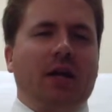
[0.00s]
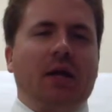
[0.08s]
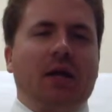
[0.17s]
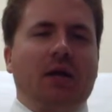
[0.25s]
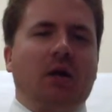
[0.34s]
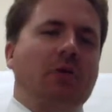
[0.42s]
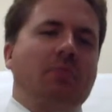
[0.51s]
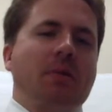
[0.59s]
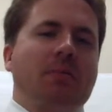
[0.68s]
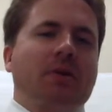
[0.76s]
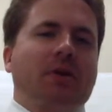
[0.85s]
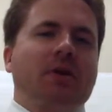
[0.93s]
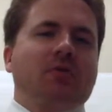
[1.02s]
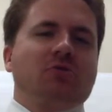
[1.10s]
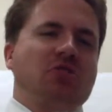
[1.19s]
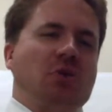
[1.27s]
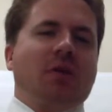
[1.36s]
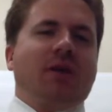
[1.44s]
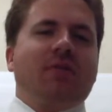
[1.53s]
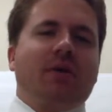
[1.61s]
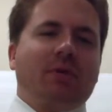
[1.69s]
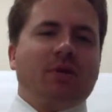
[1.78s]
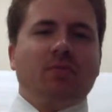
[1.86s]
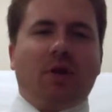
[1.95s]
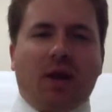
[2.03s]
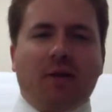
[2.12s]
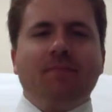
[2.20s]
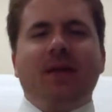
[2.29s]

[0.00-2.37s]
and other people in a country don't have that much money.